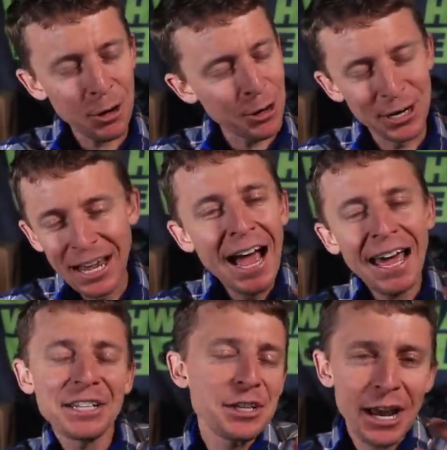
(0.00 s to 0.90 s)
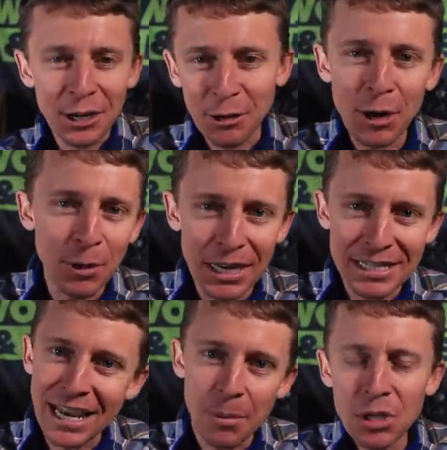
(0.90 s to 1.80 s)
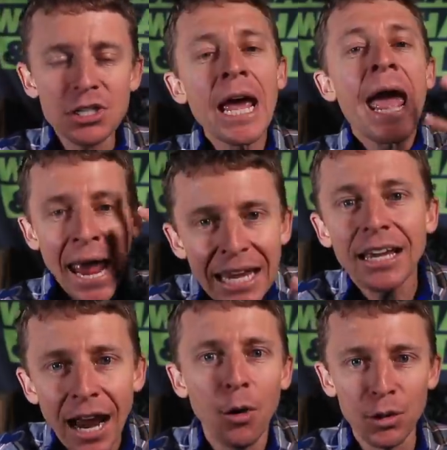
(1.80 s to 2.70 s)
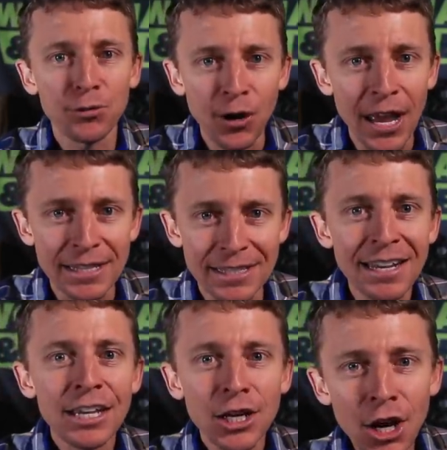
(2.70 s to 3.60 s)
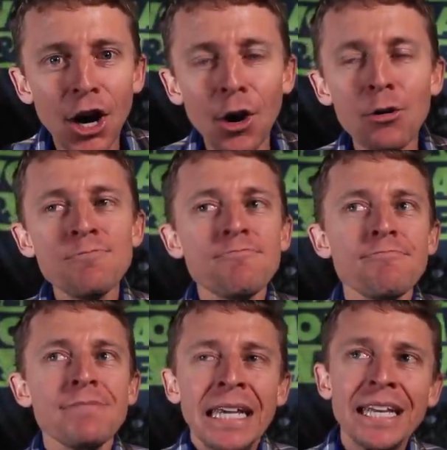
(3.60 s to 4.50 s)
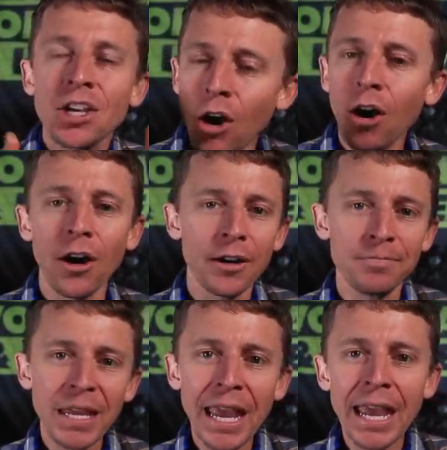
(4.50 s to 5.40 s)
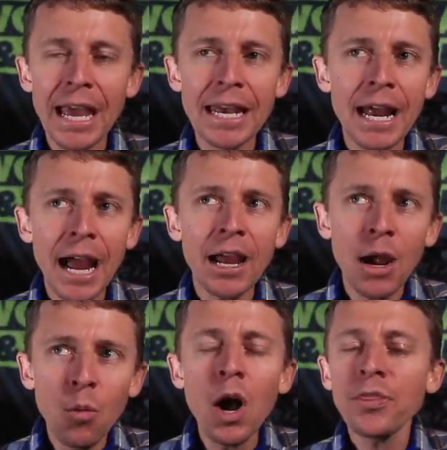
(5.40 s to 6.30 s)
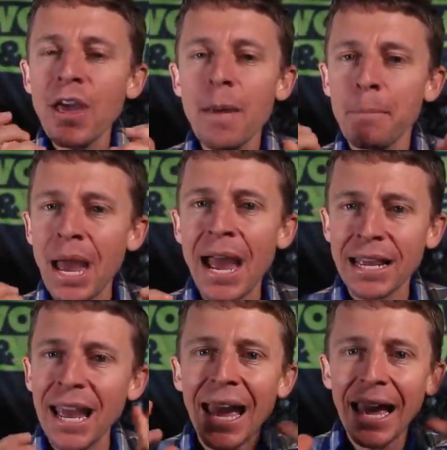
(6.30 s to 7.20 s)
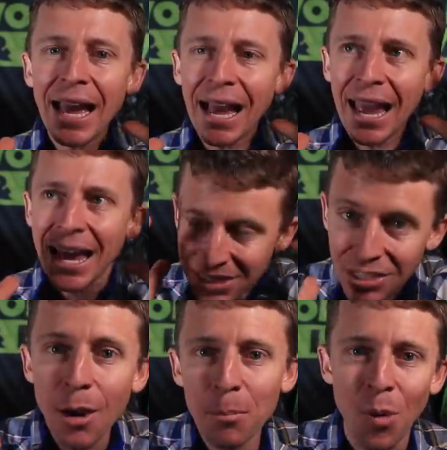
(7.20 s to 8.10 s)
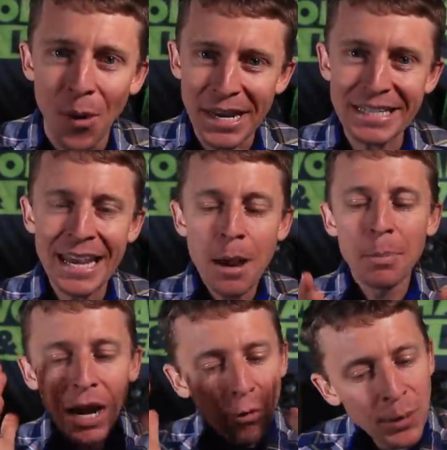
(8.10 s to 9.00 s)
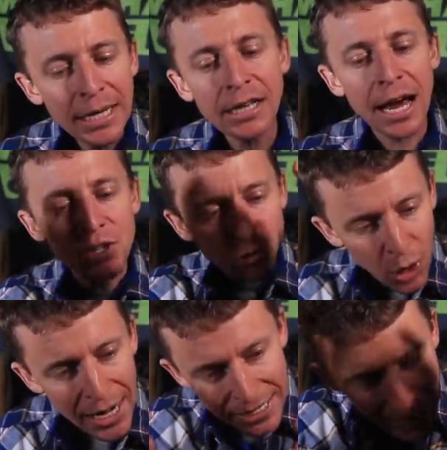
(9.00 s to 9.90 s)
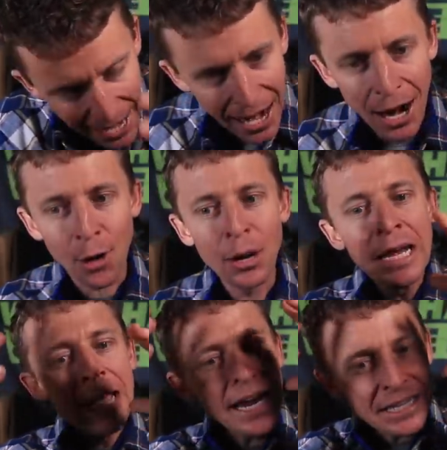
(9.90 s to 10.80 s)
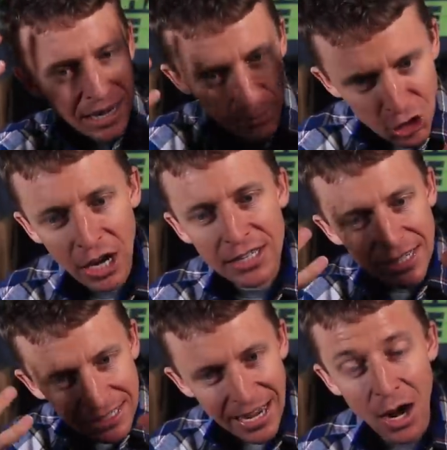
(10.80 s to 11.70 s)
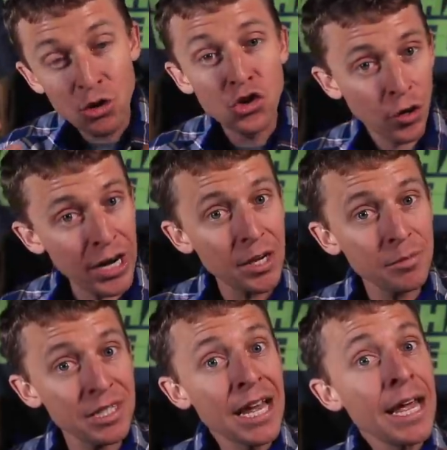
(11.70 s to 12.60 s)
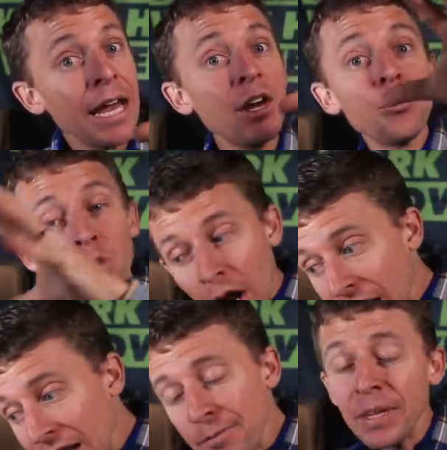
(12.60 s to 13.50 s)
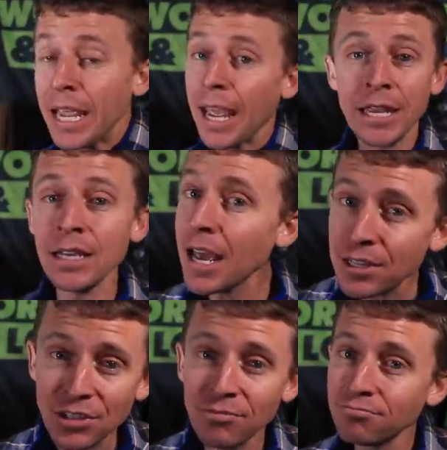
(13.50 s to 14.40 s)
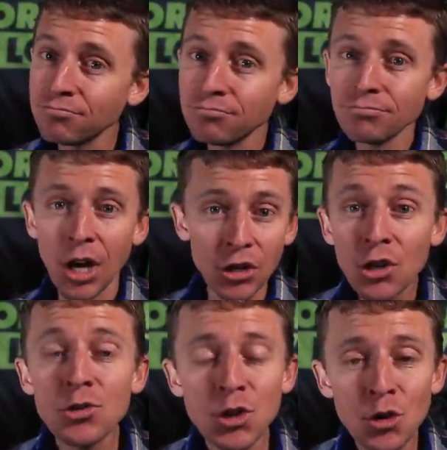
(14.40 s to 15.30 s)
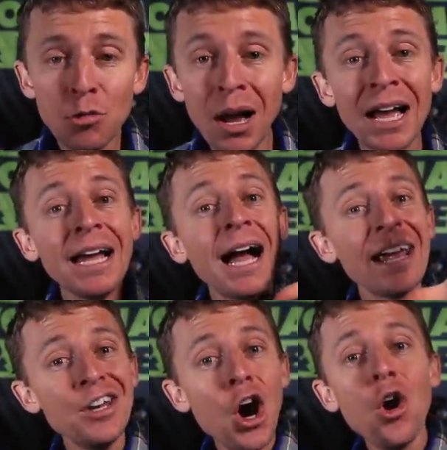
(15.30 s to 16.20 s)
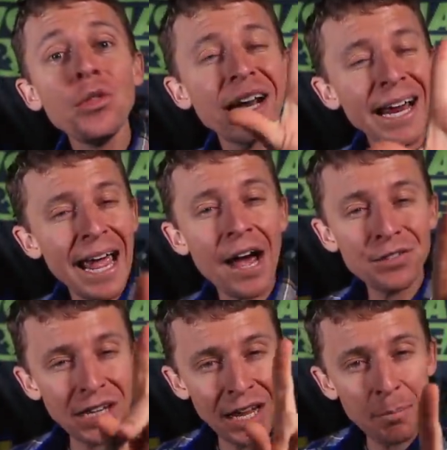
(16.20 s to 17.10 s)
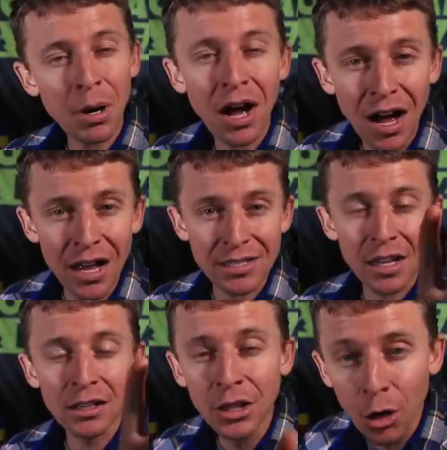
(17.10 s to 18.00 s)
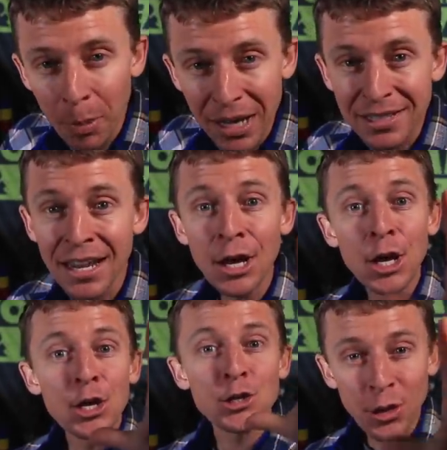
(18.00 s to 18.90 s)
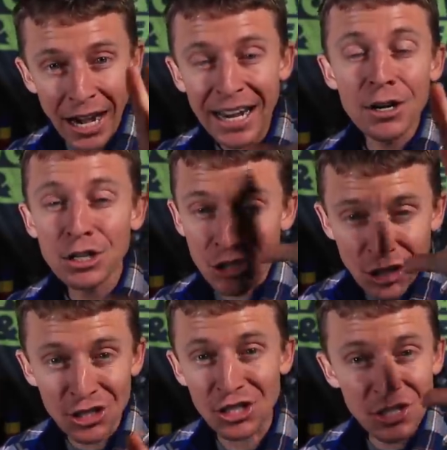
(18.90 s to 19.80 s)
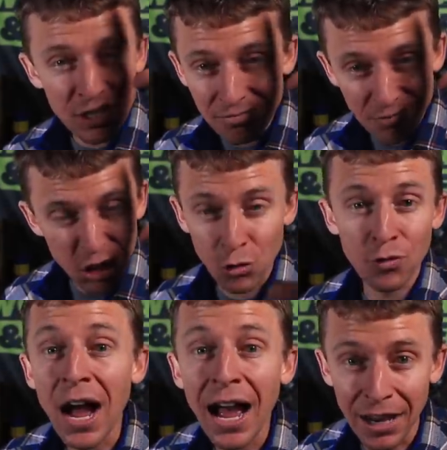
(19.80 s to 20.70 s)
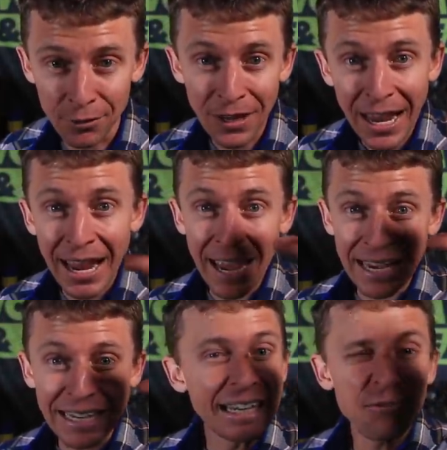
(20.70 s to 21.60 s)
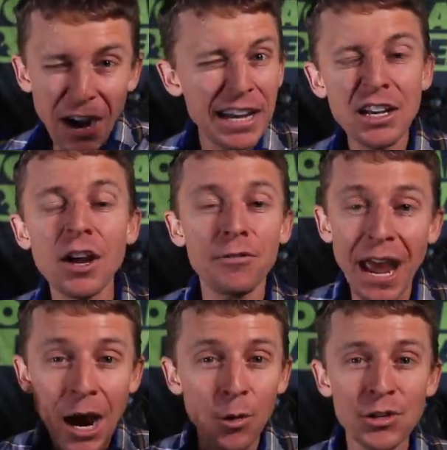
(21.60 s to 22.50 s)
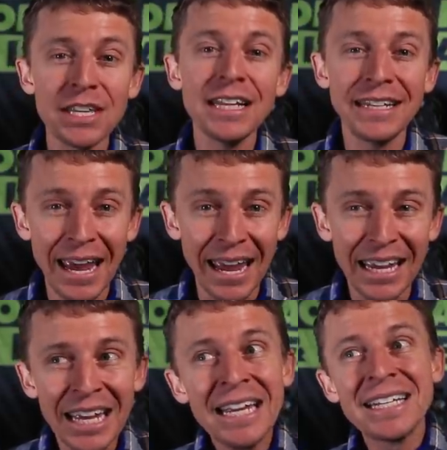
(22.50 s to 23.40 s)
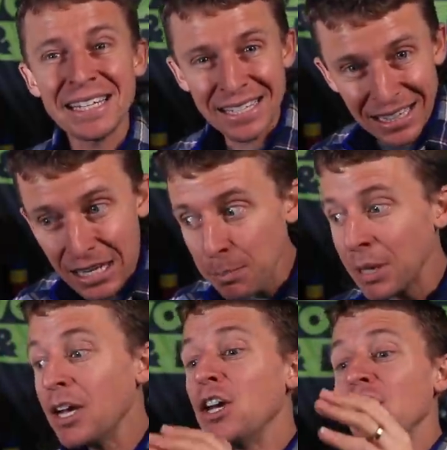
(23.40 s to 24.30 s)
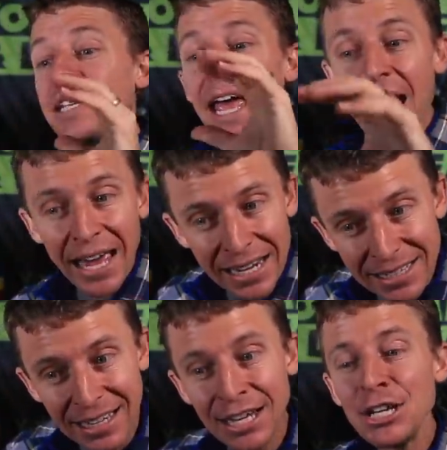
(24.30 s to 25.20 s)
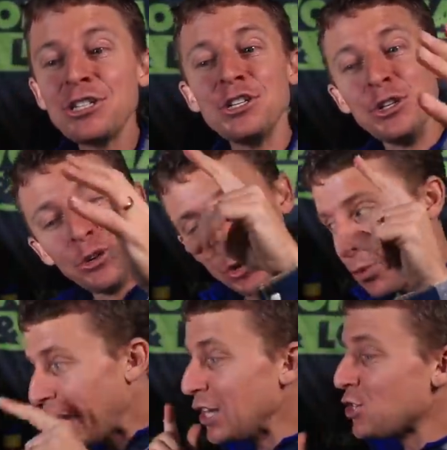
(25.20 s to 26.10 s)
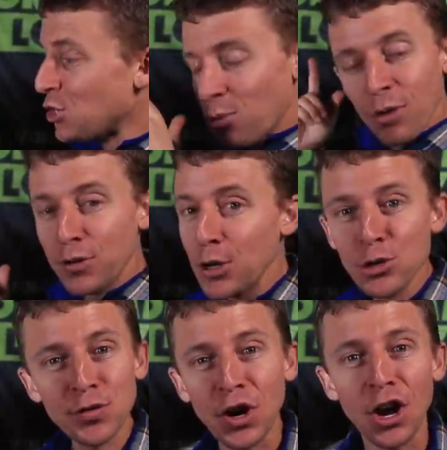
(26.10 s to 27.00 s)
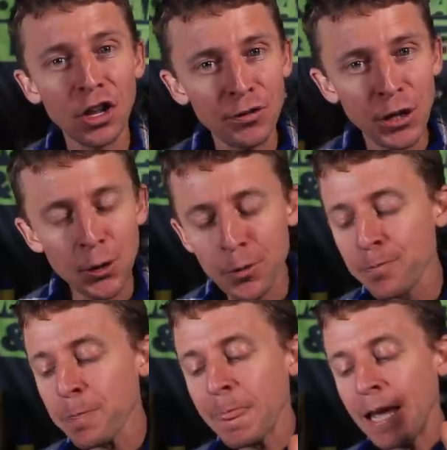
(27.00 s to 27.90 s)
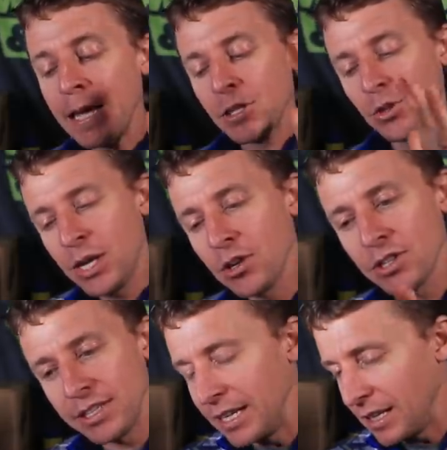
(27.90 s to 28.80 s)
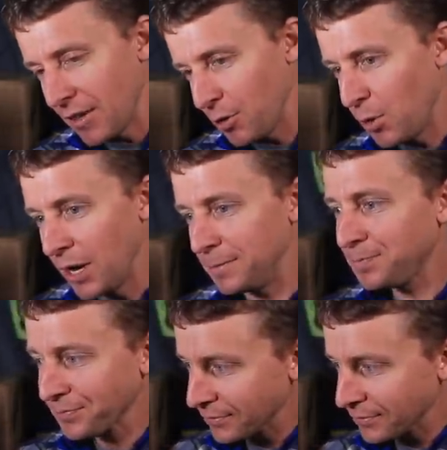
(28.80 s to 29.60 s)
Or it's not a great way to say it, but just hanging out with friends, you know? It's hard. And I, I want that back at some point. But I realize right now, as I'm chasing down dreams in running, and yes, on YouTube, I know that I have to hit pause a little bit so that I can just survive and find enough hours in the day to sleep, to edit, to do the running shoe reviews for all of you. So here's the deal, everyone.